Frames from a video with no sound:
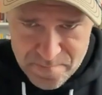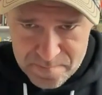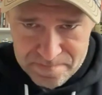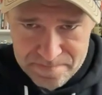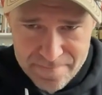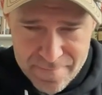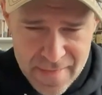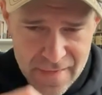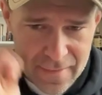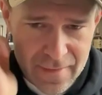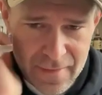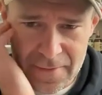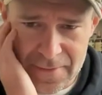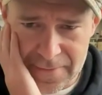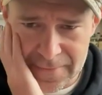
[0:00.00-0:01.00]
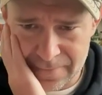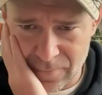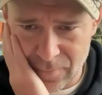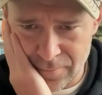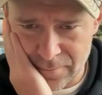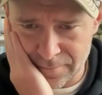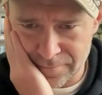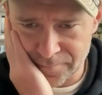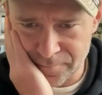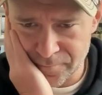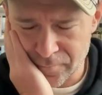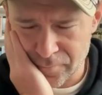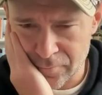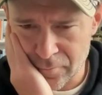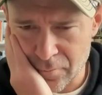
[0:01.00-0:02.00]

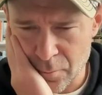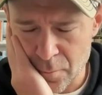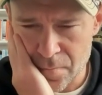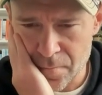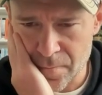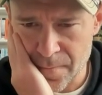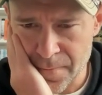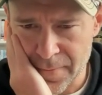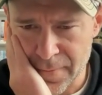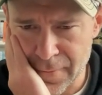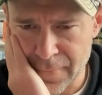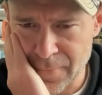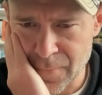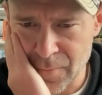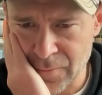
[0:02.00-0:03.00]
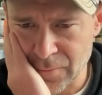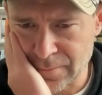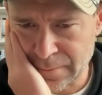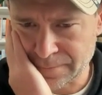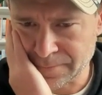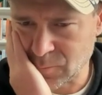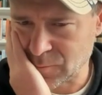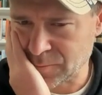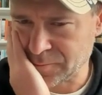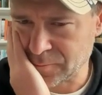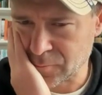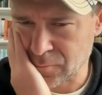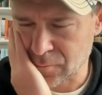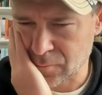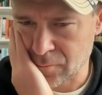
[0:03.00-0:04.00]

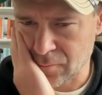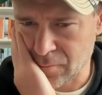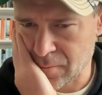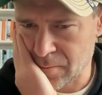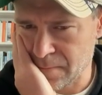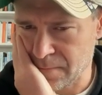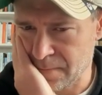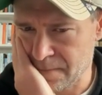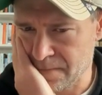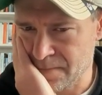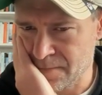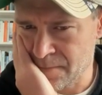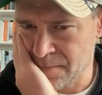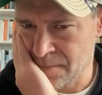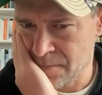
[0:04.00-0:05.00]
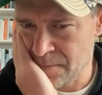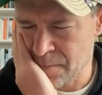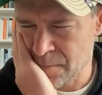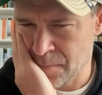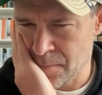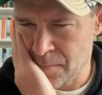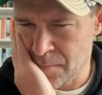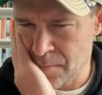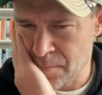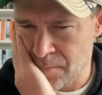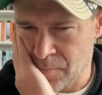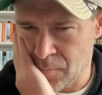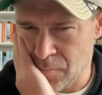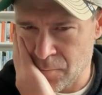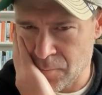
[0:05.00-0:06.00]

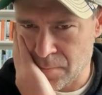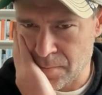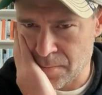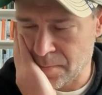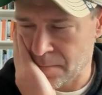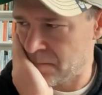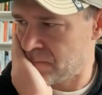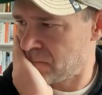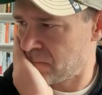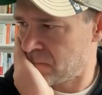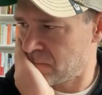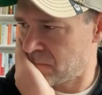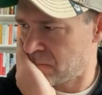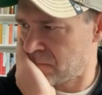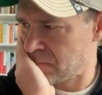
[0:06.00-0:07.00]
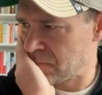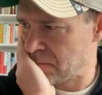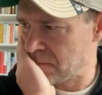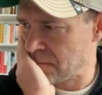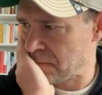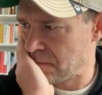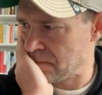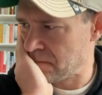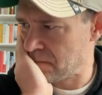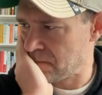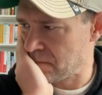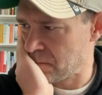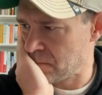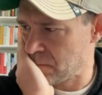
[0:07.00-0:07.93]
The person shown says nothing.